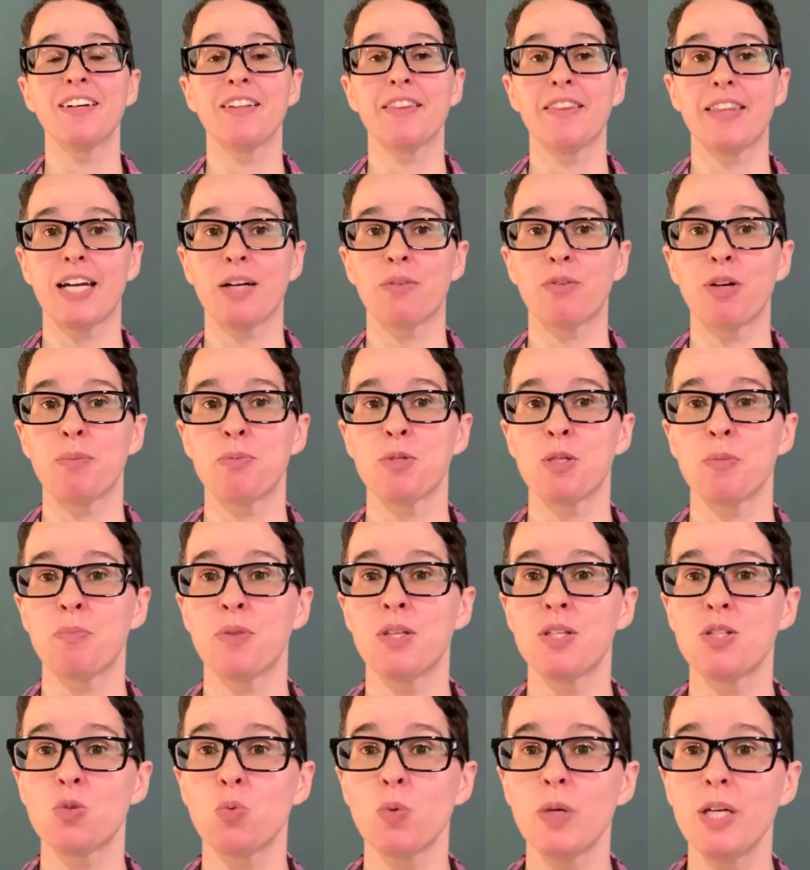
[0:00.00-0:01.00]
That wraps up
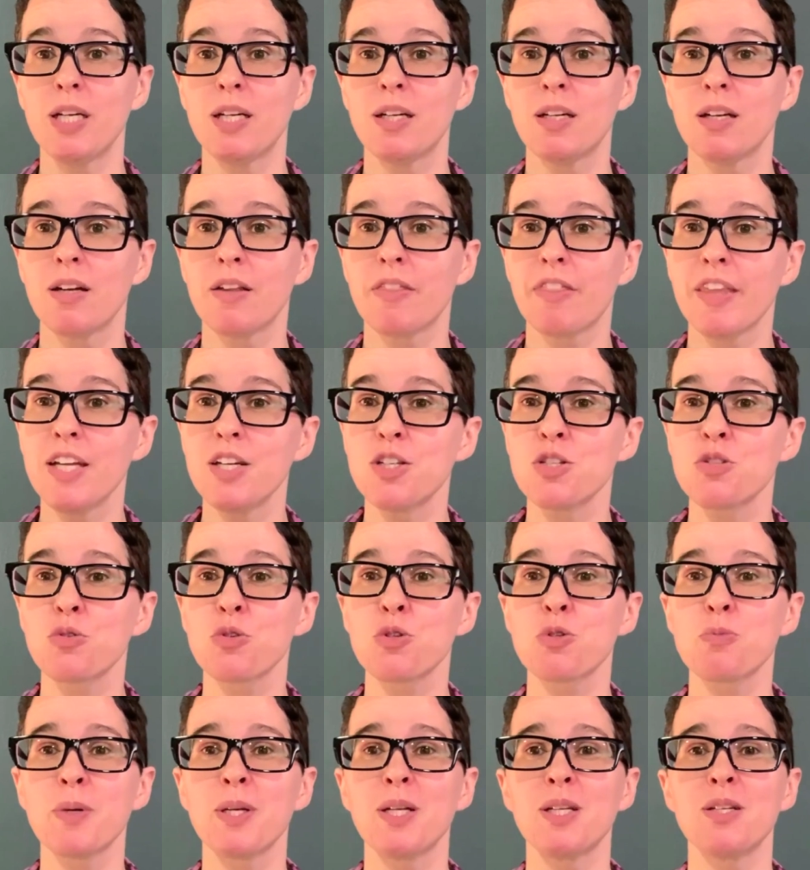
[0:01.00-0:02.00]
this week. Thanks for
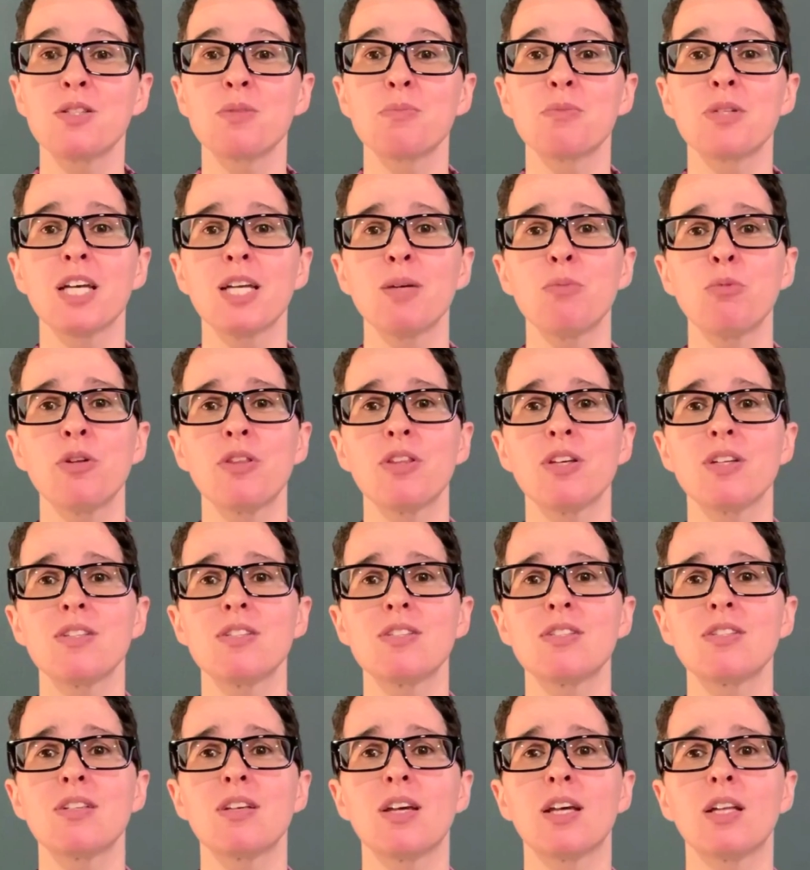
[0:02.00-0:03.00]
spending some time with us.